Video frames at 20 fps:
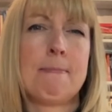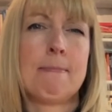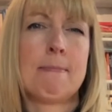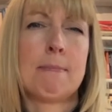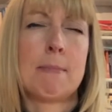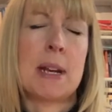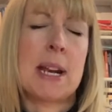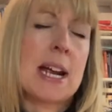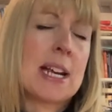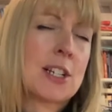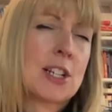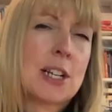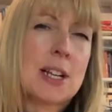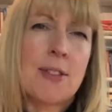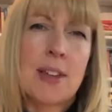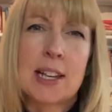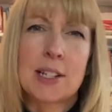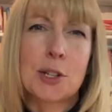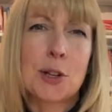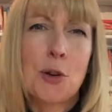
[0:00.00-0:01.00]
But actually,
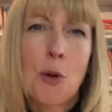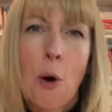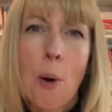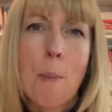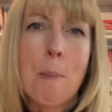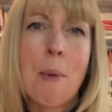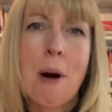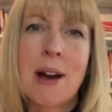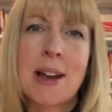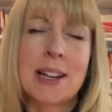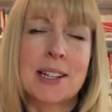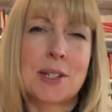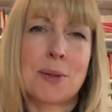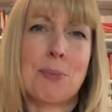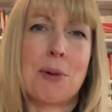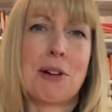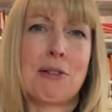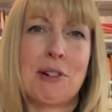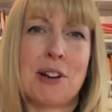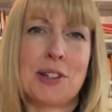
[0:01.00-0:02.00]
that's not my
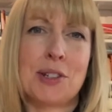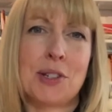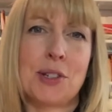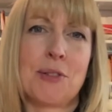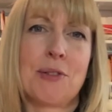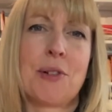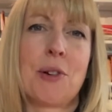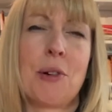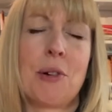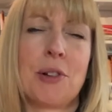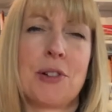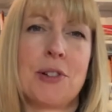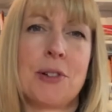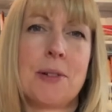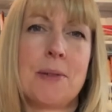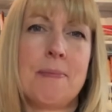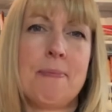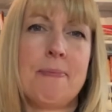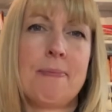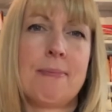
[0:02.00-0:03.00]
experience of God.
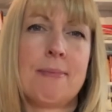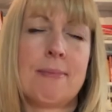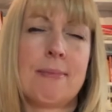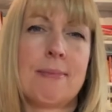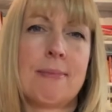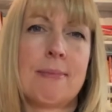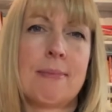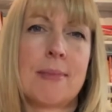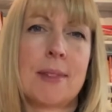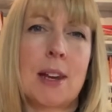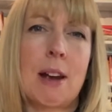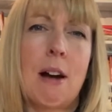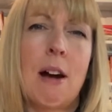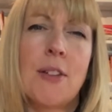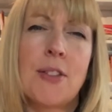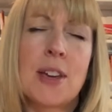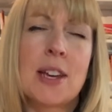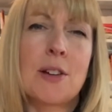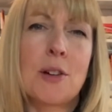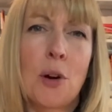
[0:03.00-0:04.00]
I
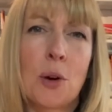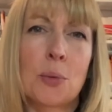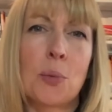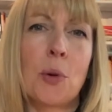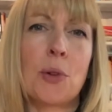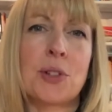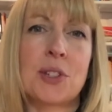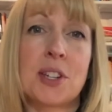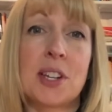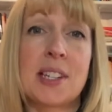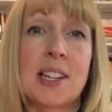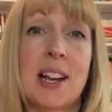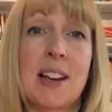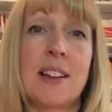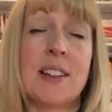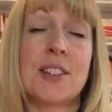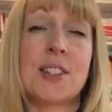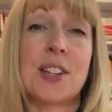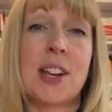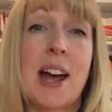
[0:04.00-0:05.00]
think God wants to tell
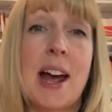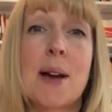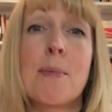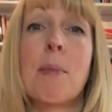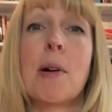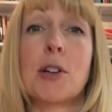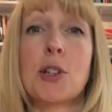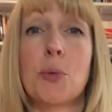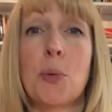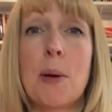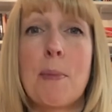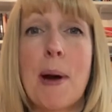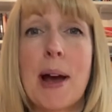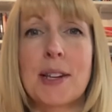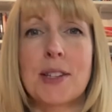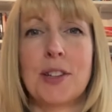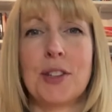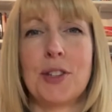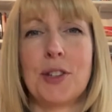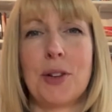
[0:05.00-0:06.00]
us how much we
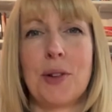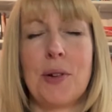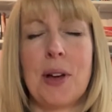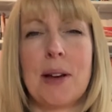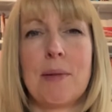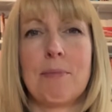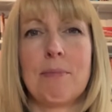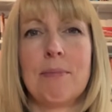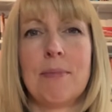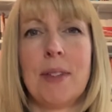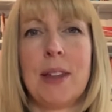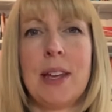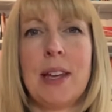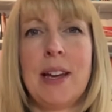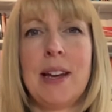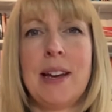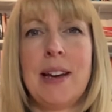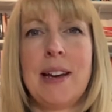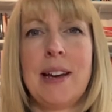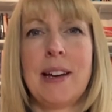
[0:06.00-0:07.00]
matter to him.
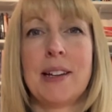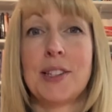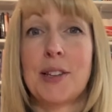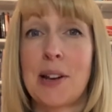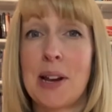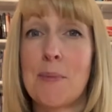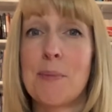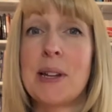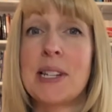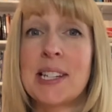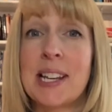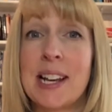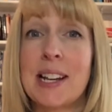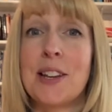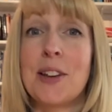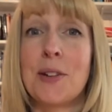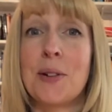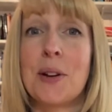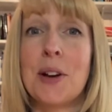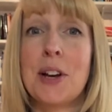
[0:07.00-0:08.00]
So let me tell
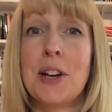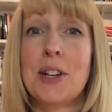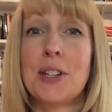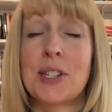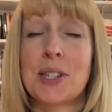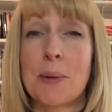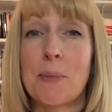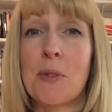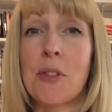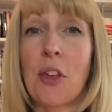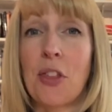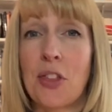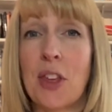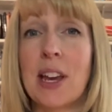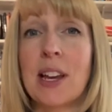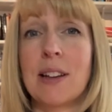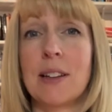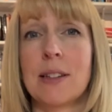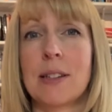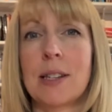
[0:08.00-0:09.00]
you some of the
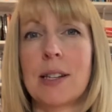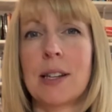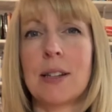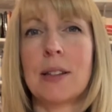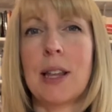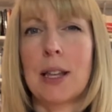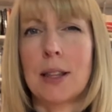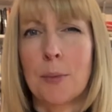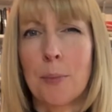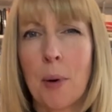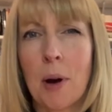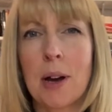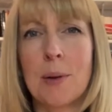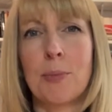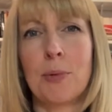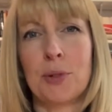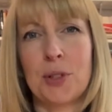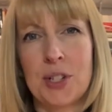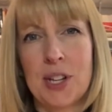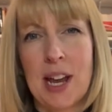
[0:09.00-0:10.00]
things that the
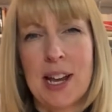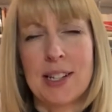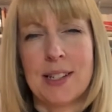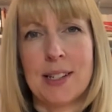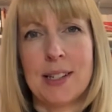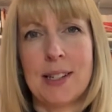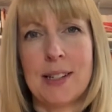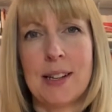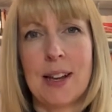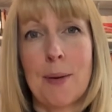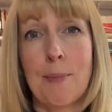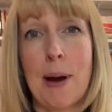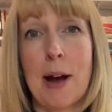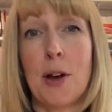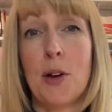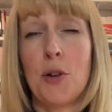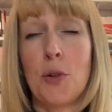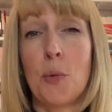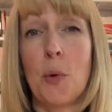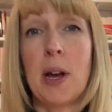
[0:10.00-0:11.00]
Bible says about
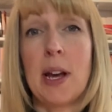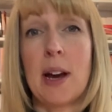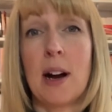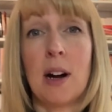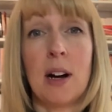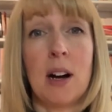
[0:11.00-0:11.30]
who we are,